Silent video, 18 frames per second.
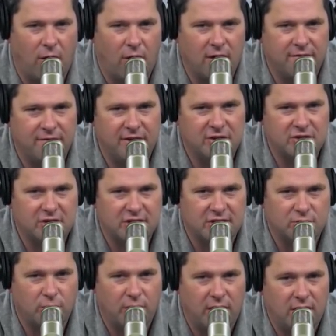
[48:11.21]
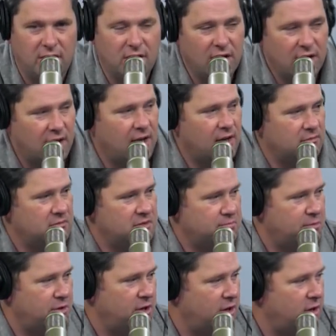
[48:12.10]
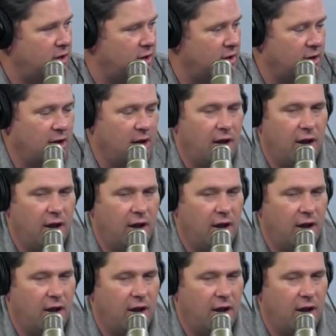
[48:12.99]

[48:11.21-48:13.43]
artificially sweetened, you're like, eh, it's pretty good.